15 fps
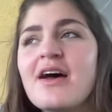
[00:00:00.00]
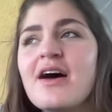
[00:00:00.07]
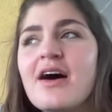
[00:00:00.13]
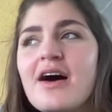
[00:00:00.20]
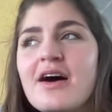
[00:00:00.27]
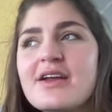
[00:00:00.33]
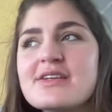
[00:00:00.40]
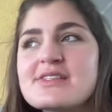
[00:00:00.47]

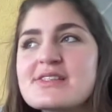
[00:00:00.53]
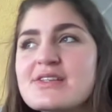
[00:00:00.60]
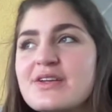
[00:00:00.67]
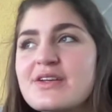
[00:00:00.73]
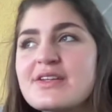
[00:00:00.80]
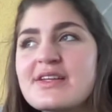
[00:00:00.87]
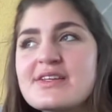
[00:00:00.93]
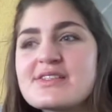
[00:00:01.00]
Oh, this is
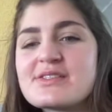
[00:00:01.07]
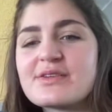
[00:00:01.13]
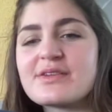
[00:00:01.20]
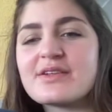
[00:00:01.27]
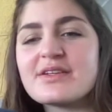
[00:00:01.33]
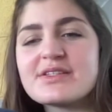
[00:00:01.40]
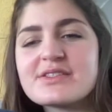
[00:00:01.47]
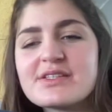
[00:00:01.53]
gonna taste so
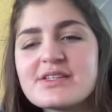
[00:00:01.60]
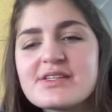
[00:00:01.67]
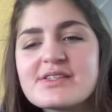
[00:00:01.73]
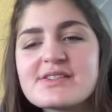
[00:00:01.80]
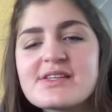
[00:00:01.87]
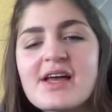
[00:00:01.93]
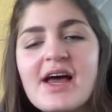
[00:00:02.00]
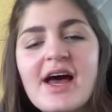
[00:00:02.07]
delicious.